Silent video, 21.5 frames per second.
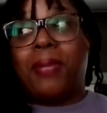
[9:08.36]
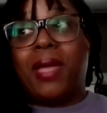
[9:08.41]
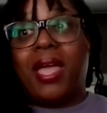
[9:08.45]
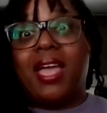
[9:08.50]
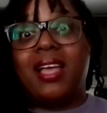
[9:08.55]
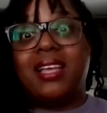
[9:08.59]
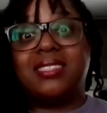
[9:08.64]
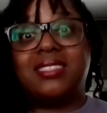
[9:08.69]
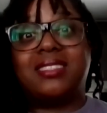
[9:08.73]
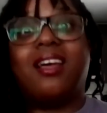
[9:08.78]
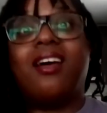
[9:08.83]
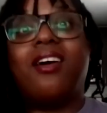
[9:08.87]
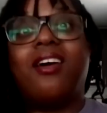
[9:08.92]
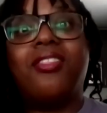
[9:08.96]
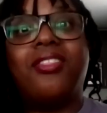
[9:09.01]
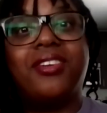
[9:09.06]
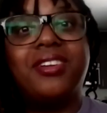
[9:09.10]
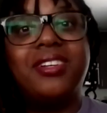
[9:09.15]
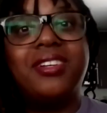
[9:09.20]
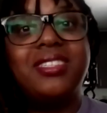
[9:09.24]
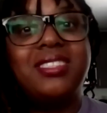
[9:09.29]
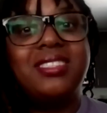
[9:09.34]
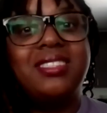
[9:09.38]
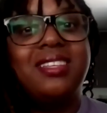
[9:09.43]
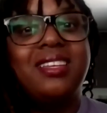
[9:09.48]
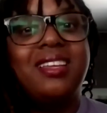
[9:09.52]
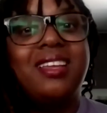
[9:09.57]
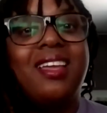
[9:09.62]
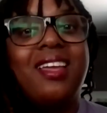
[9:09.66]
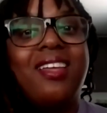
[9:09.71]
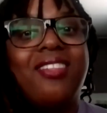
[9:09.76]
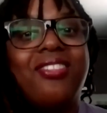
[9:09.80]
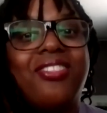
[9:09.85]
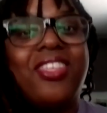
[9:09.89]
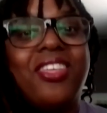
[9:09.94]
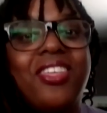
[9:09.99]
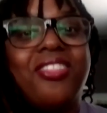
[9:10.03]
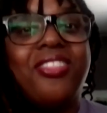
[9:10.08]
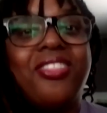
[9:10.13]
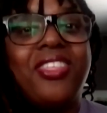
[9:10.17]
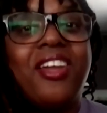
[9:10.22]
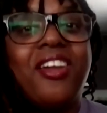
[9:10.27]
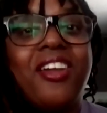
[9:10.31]
past others
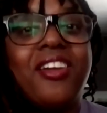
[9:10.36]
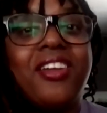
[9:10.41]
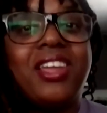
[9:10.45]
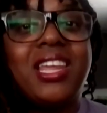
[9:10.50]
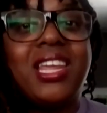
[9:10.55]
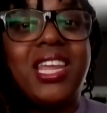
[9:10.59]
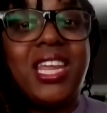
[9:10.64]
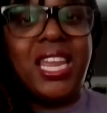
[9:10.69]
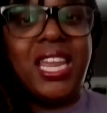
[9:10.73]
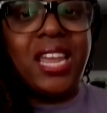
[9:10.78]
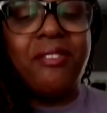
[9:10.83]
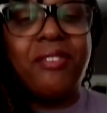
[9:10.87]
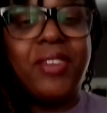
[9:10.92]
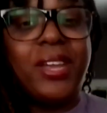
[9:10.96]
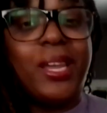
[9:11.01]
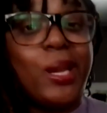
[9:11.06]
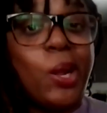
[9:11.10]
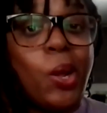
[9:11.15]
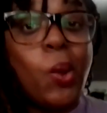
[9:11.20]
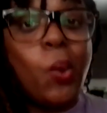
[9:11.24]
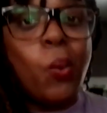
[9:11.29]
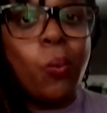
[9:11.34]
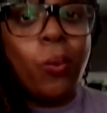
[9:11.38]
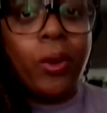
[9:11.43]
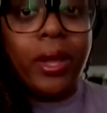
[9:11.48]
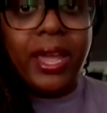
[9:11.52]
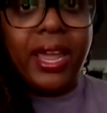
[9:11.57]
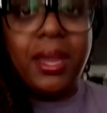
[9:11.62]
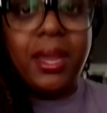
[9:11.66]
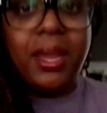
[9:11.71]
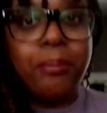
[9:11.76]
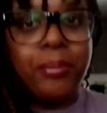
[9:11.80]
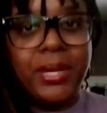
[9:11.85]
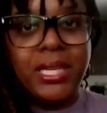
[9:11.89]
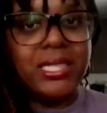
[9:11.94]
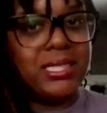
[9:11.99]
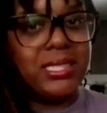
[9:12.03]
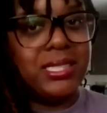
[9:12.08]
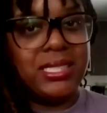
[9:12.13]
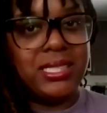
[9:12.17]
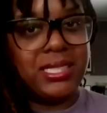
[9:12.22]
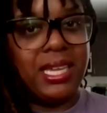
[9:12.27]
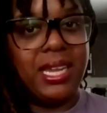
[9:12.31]
that they're giving away
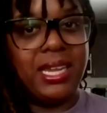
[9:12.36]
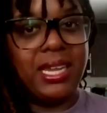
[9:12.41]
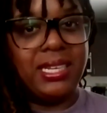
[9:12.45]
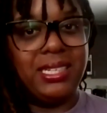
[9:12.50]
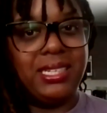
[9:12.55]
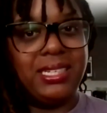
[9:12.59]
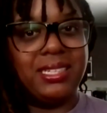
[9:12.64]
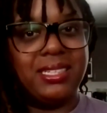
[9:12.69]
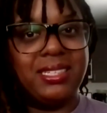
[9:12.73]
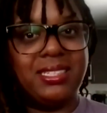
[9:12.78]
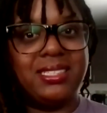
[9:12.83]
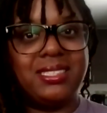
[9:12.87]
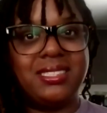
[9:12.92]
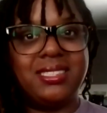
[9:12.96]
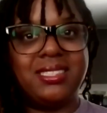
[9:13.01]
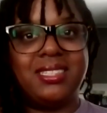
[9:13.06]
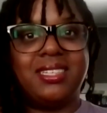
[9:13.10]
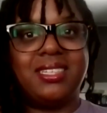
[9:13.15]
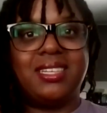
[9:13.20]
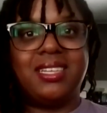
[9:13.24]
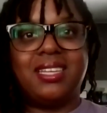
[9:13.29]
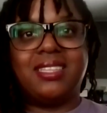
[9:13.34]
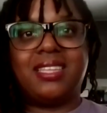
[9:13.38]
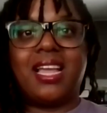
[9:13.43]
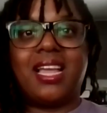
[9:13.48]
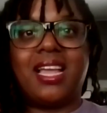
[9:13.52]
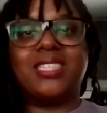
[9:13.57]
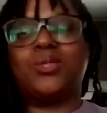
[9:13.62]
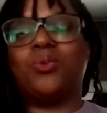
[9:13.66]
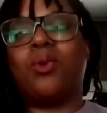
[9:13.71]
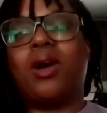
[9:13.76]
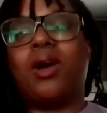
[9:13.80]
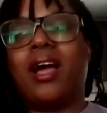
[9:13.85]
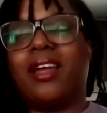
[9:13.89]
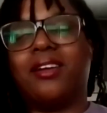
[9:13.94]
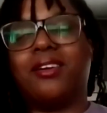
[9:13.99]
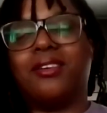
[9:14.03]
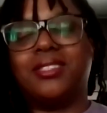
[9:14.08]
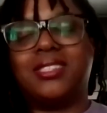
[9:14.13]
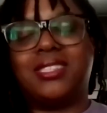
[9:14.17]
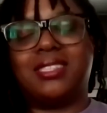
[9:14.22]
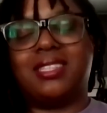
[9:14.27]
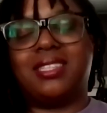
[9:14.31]
business ideas. That's
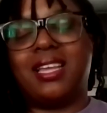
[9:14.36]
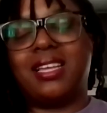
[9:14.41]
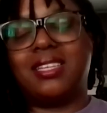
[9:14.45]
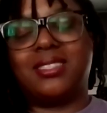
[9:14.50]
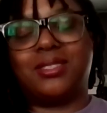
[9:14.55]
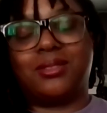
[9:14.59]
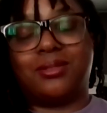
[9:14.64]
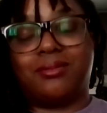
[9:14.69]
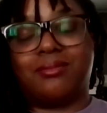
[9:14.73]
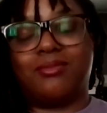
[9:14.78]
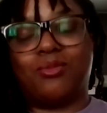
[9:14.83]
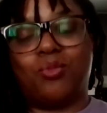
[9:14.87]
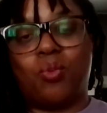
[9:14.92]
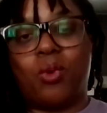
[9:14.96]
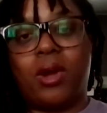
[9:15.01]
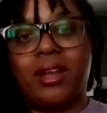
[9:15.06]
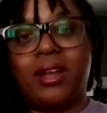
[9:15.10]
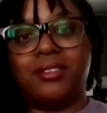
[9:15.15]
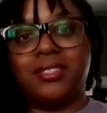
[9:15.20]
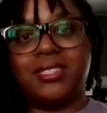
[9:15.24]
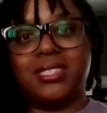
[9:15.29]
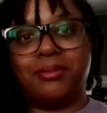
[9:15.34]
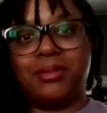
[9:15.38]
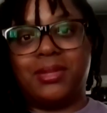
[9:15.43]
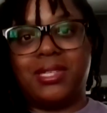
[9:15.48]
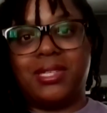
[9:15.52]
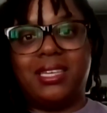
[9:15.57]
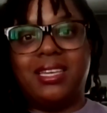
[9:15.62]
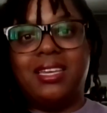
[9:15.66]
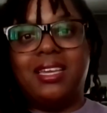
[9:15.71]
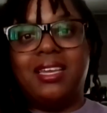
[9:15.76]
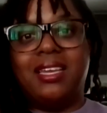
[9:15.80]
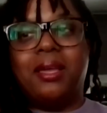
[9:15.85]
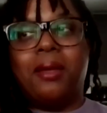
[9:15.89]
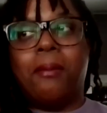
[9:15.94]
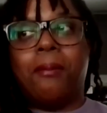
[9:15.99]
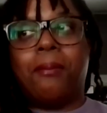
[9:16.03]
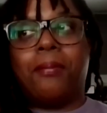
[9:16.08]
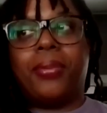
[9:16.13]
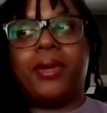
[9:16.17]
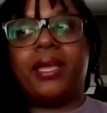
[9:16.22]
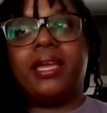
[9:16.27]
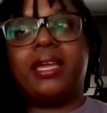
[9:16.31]
wild. That's wild to me.
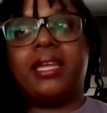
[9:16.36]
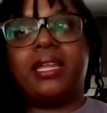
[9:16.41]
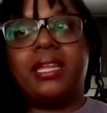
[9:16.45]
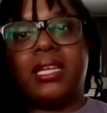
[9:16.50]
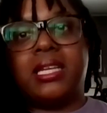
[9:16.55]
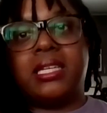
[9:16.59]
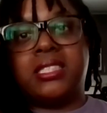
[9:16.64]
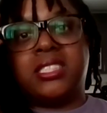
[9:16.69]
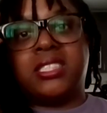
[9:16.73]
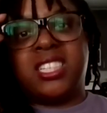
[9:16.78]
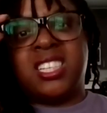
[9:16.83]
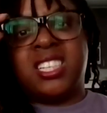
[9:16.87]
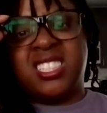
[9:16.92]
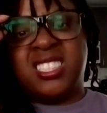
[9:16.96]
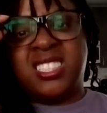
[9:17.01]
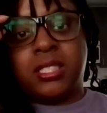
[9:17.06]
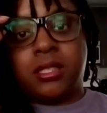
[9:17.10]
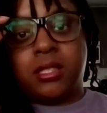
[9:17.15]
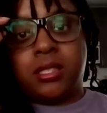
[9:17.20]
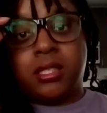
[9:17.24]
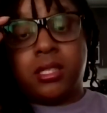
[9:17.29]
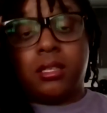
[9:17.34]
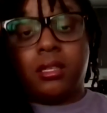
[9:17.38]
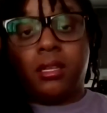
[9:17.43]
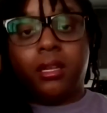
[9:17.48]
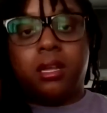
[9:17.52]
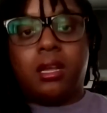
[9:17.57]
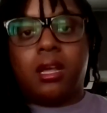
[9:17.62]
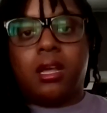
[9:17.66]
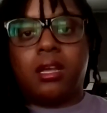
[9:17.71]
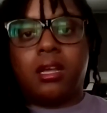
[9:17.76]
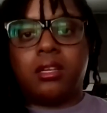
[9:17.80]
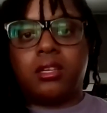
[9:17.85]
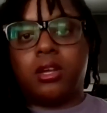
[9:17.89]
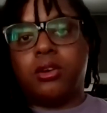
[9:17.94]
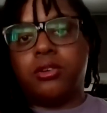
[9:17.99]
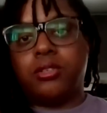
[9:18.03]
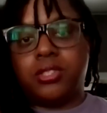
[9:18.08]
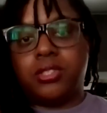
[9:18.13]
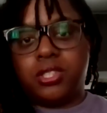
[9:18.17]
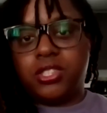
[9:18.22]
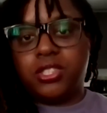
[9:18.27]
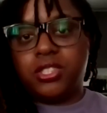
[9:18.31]
But it just
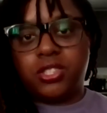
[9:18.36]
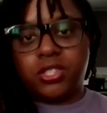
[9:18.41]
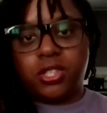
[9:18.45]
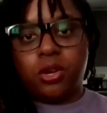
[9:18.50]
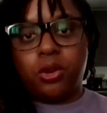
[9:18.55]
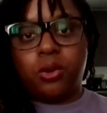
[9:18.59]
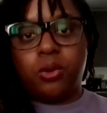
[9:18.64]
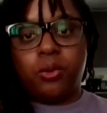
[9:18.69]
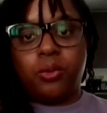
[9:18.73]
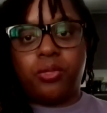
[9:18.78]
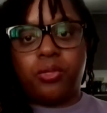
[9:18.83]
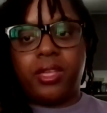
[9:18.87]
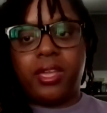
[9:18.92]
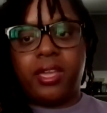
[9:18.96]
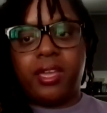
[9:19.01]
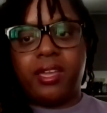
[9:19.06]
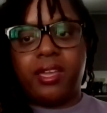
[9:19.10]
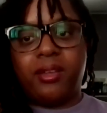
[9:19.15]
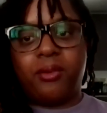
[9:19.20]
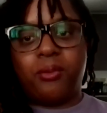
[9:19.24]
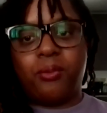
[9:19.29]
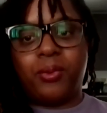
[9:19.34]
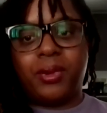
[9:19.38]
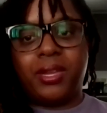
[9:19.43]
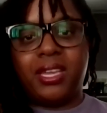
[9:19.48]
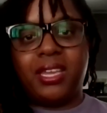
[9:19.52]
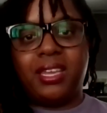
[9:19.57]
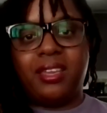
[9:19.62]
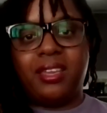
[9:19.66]
goes to show that